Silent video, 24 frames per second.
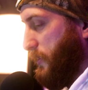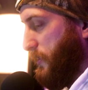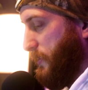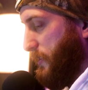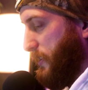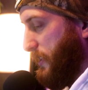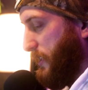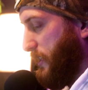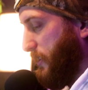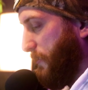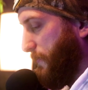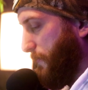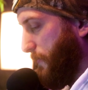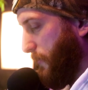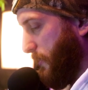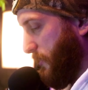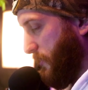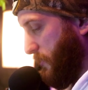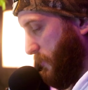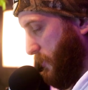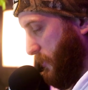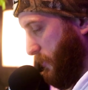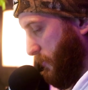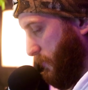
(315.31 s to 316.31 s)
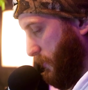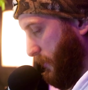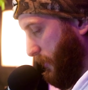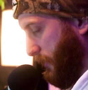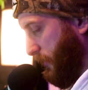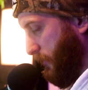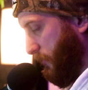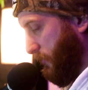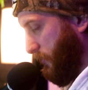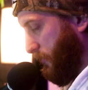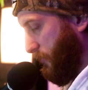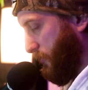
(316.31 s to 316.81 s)
and then I got to figure out how I
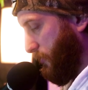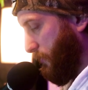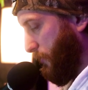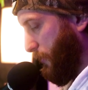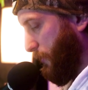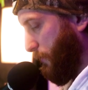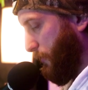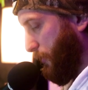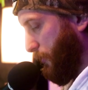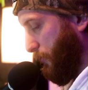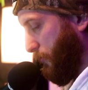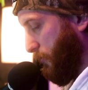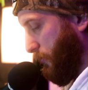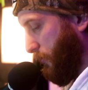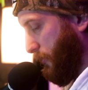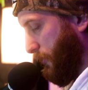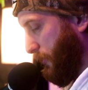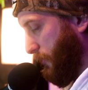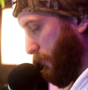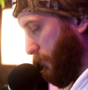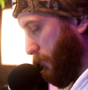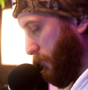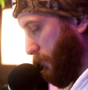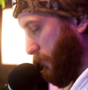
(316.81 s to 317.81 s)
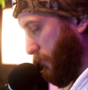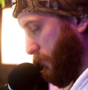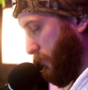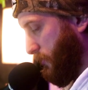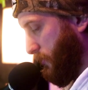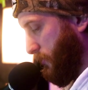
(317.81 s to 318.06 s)
can screen record here.